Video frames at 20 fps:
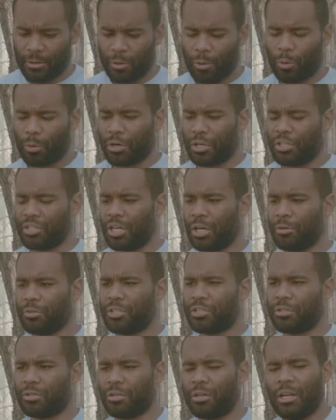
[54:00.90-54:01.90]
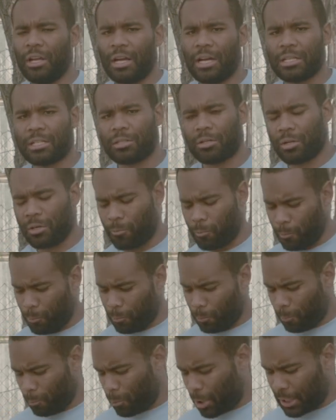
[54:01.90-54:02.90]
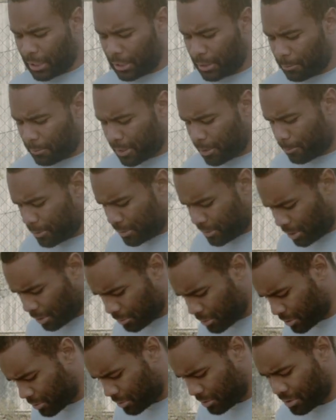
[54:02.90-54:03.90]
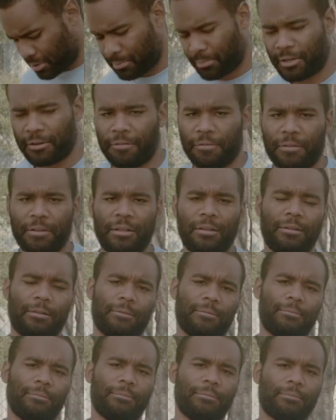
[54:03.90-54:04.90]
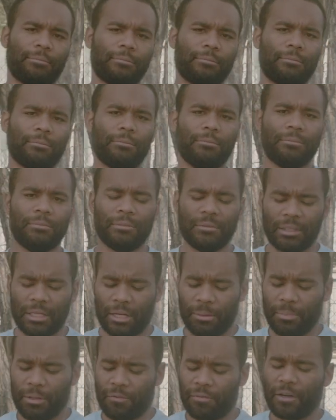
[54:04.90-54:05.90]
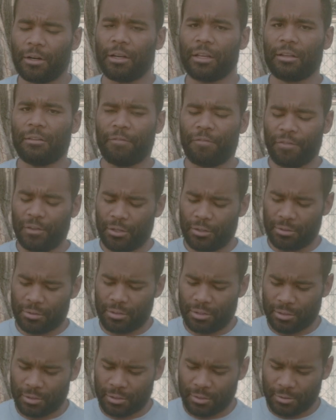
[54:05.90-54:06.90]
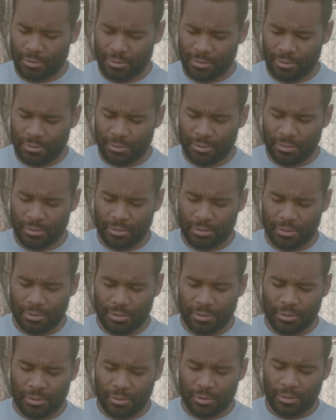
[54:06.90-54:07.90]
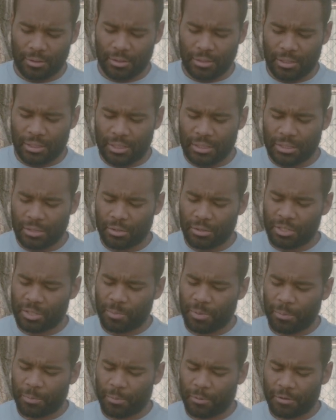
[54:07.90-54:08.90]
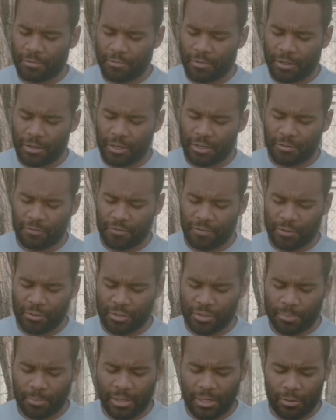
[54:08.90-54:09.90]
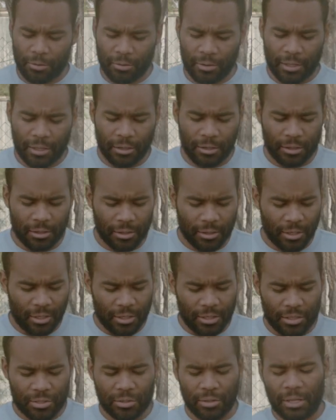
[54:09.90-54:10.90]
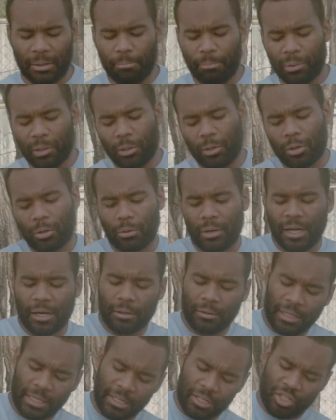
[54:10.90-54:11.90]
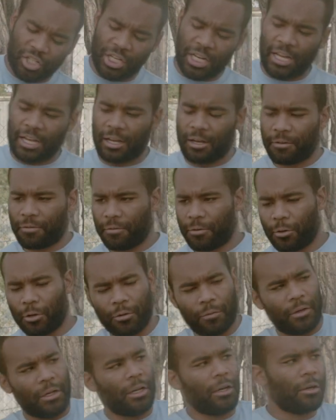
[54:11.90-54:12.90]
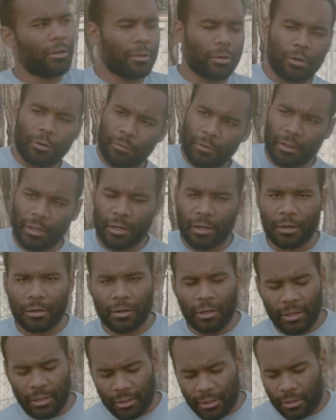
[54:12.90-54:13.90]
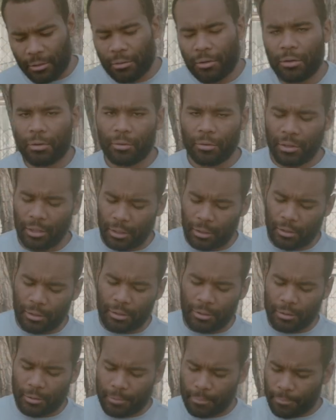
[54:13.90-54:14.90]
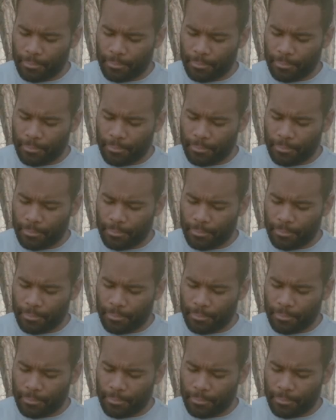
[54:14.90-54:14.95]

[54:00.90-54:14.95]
Or a toaster, I started walking around with toasters on my feet. I'd be very confused. And so these people are very confused about who they are. So they blow around like chaff. They're over here, they're over there. They don't know who they are.